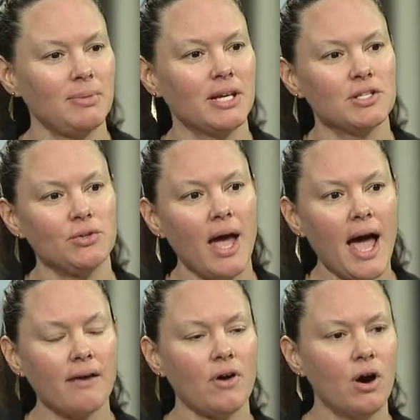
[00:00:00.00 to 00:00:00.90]
because you
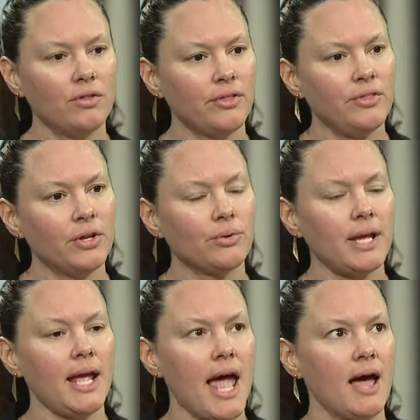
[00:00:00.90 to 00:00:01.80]
have all the
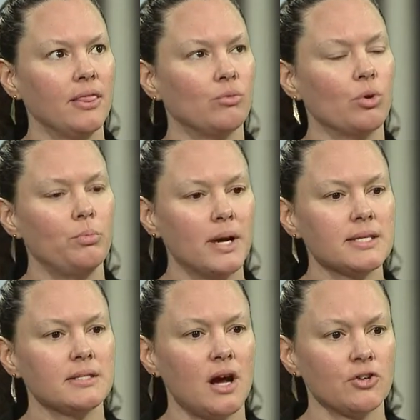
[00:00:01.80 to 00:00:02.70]
theory and the
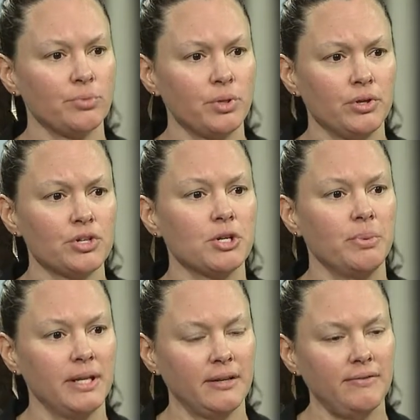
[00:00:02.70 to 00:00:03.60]
robust entrepreneurship
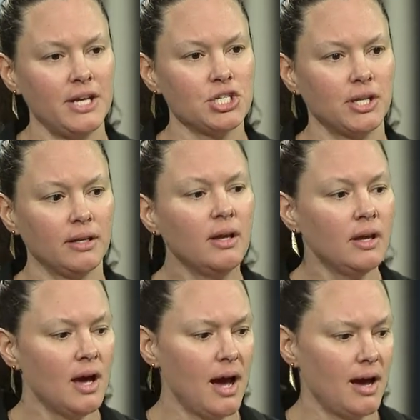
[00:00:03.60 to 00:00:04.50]
and innovation
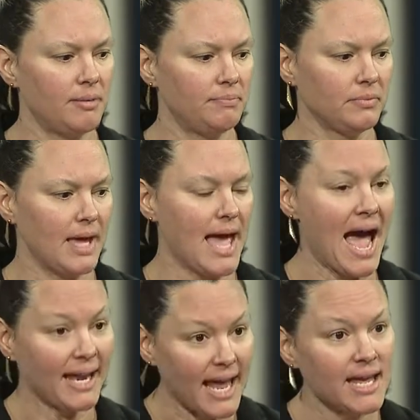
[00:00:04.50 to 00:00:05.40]
um,
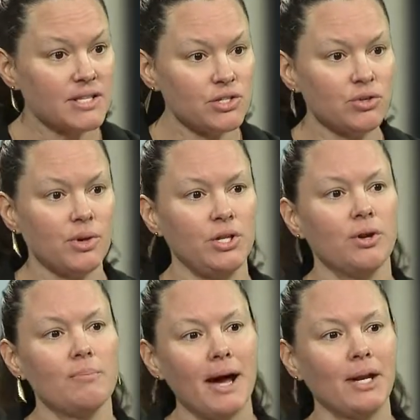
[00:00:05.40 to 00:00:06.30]
at asu and you
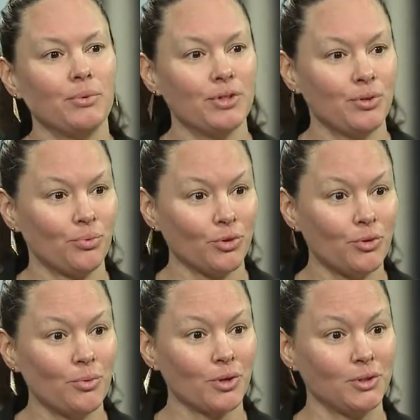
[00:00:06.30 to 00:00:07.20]
combine it with the
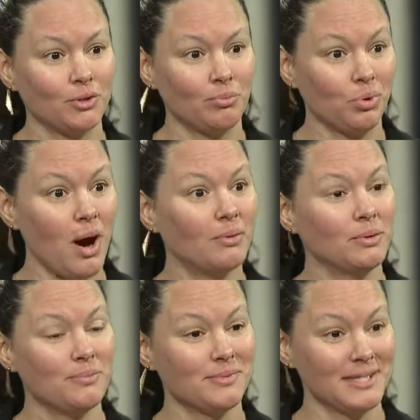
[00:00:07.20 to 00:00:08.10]
real world
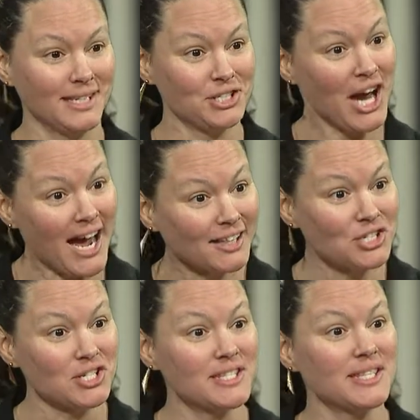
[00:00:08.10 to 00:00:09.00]
problems and
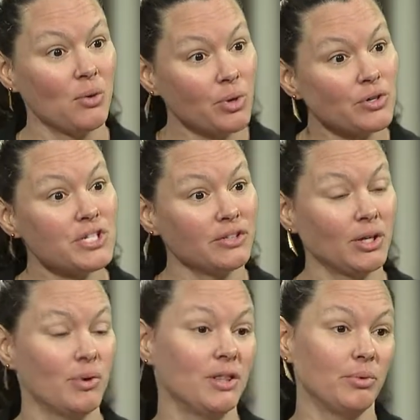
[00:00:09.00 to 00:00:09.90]
challenges that we're
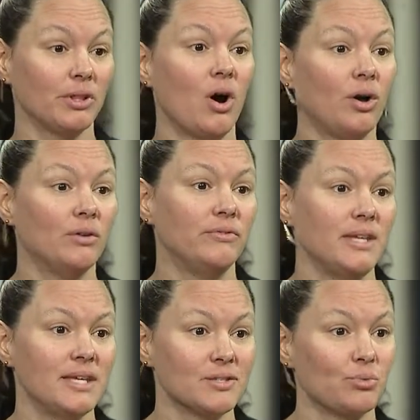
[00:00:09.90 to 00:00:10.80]
dealing with with all of
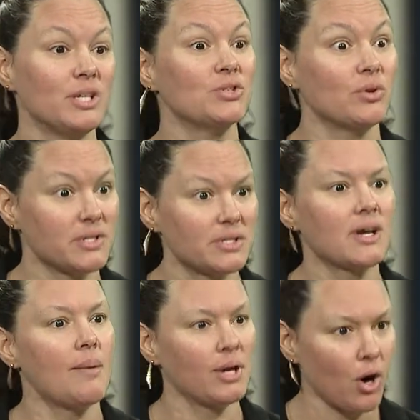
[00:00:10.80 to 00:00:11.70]
these resources
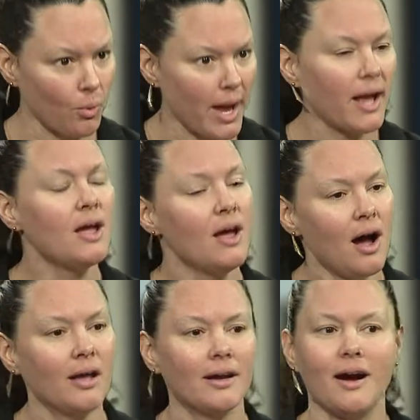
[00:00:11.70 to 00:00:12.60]
coming our way
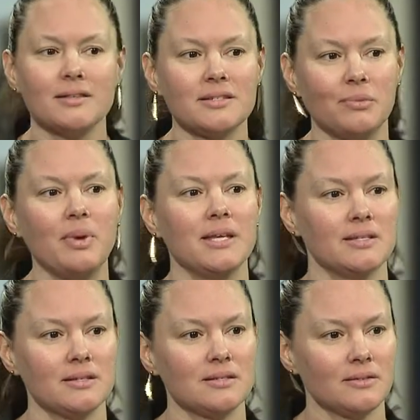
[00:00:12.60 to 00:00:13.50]
on a constant basis